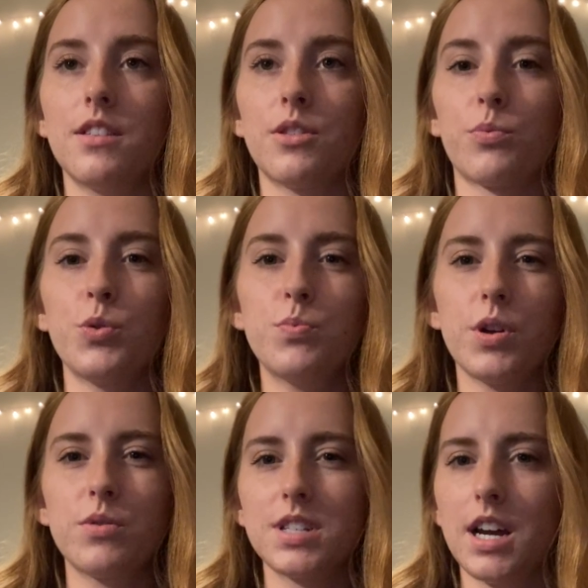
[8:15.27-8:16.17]

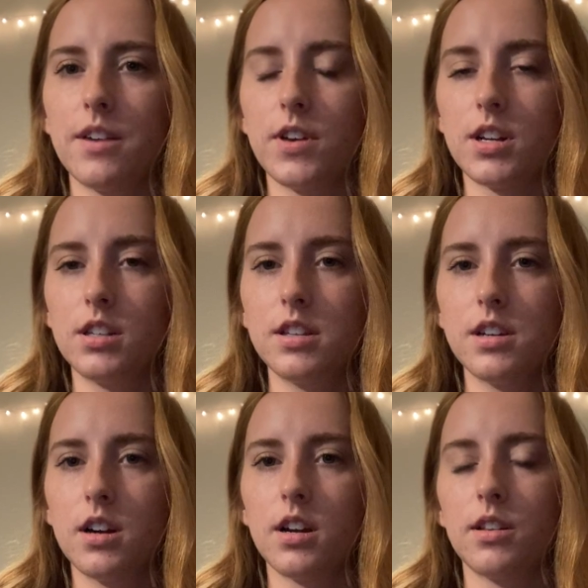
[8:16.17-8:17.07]
rubric was kind of
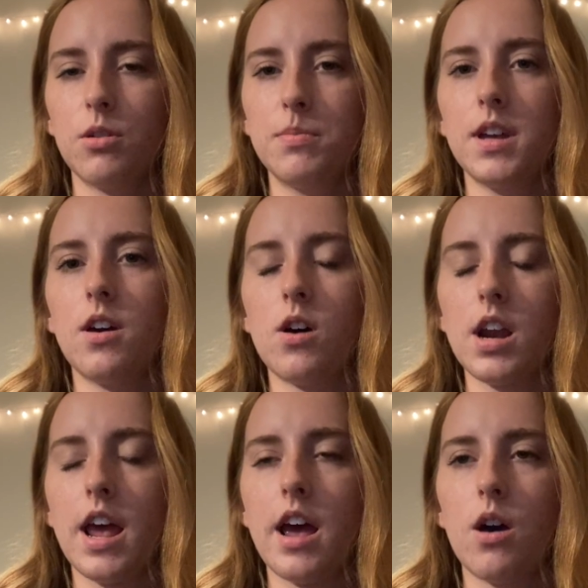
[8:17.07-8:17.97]
unclear a little bit on
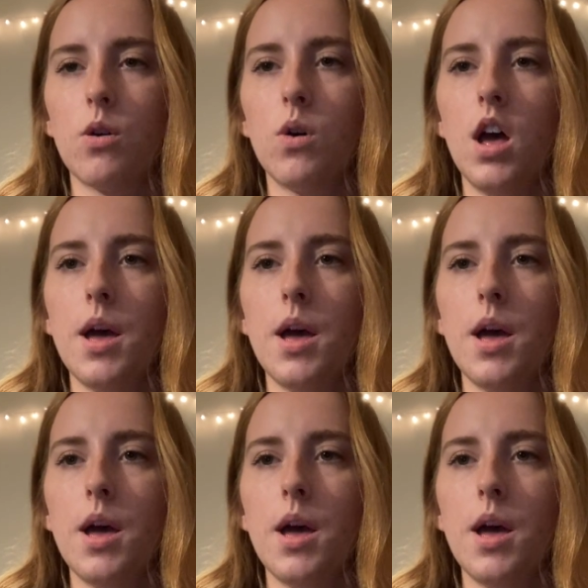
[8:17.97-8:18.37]
how